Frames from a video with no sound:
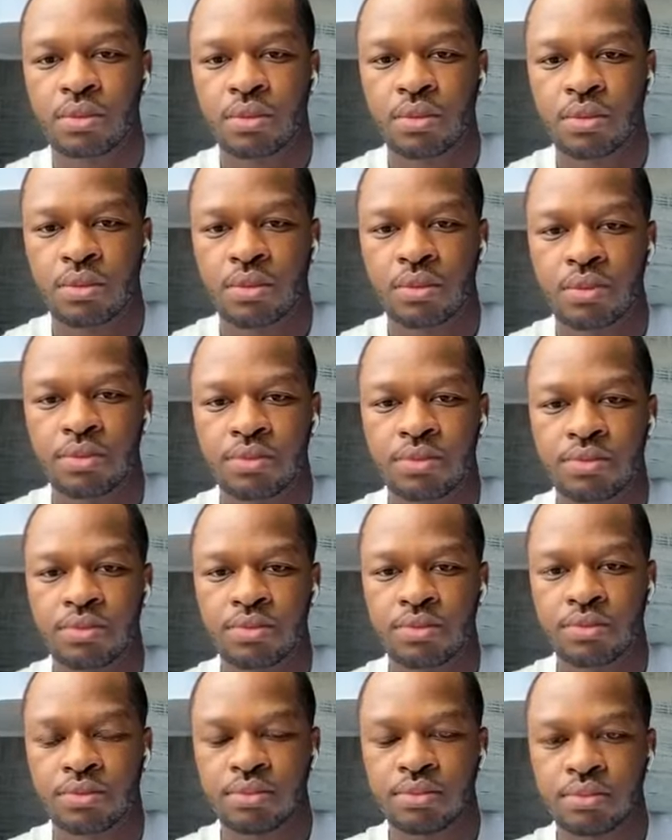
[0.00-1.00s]

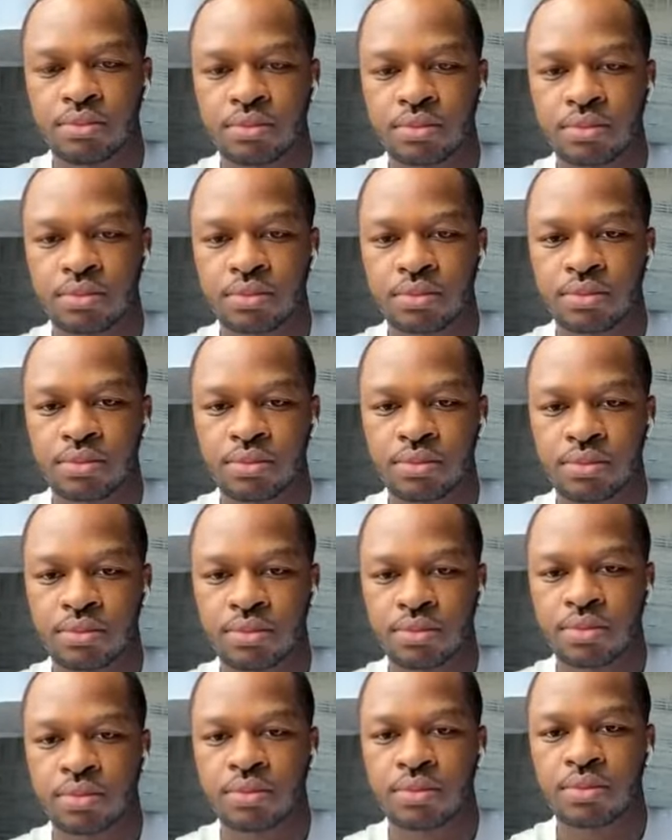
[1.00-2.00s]

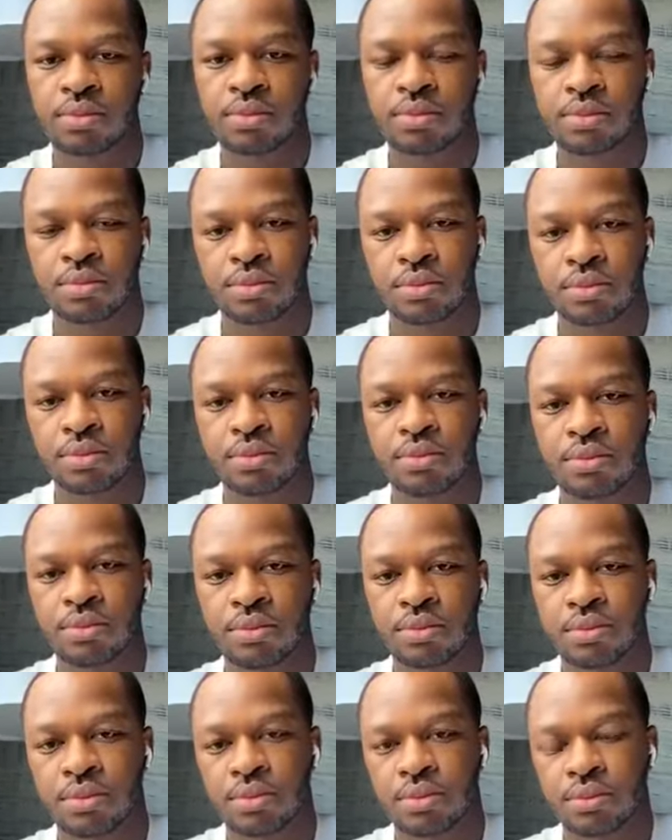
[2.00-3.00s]

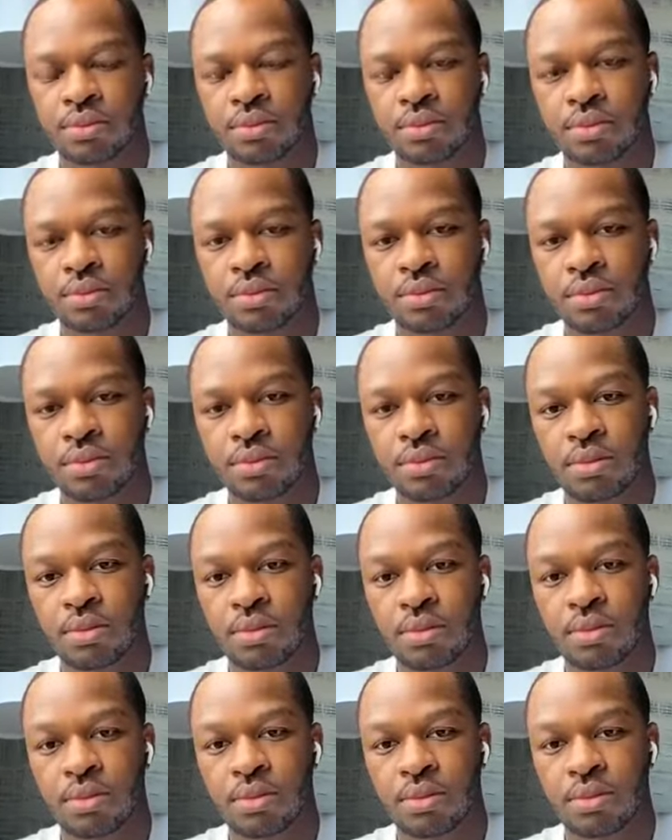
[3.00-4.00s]

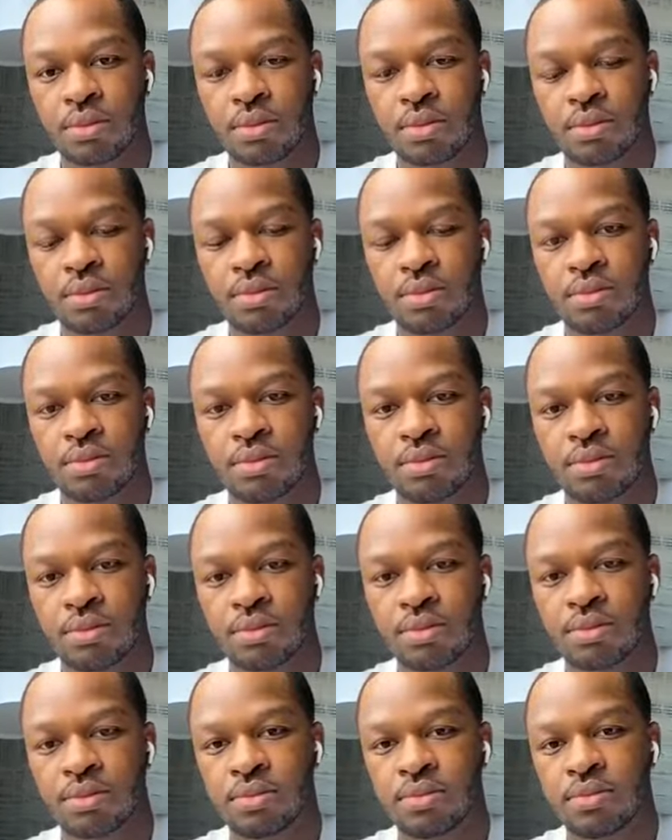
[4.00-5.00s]

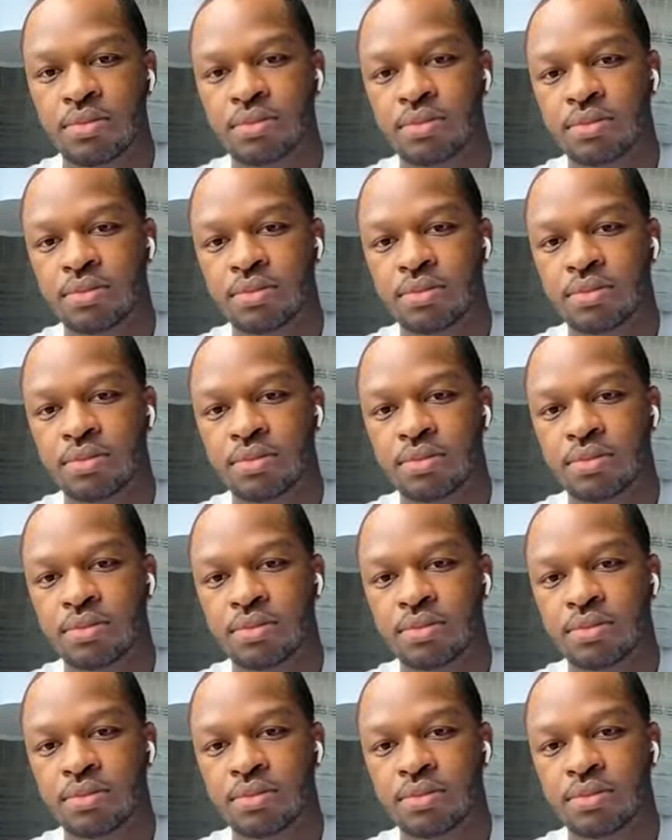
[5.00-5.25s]
[no speech]